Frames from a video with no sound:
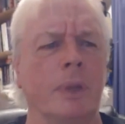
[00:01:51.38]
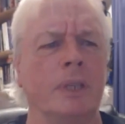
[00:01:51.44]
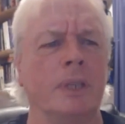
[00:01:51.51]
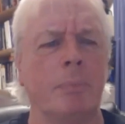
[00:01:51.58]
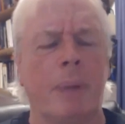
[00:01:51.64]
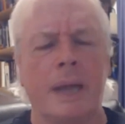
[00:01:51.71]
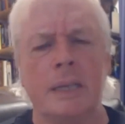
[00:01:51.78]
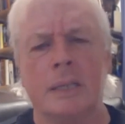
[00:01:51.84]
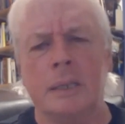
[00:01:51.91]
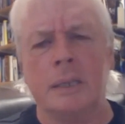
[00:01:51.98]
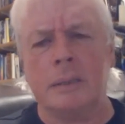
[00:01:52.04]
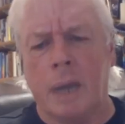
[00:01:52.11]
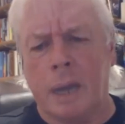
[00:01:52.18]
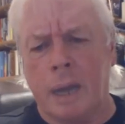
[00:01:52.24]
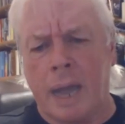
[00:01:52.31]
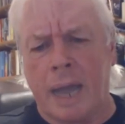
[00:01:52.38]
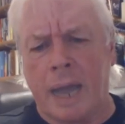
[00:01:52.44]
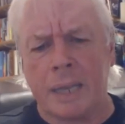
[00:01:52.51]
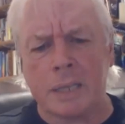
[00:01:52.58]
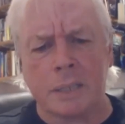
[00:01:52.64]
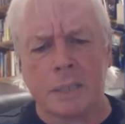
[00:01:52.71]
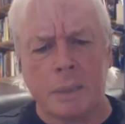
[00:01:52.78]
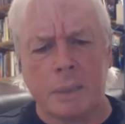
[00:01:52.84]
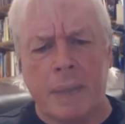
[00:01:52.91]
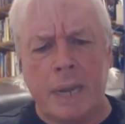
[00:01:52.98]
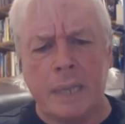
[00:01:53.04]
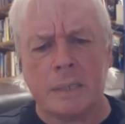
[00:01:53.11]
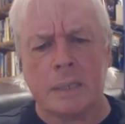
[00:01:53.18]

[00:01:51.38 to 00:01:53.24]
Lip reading: debated, Alex, many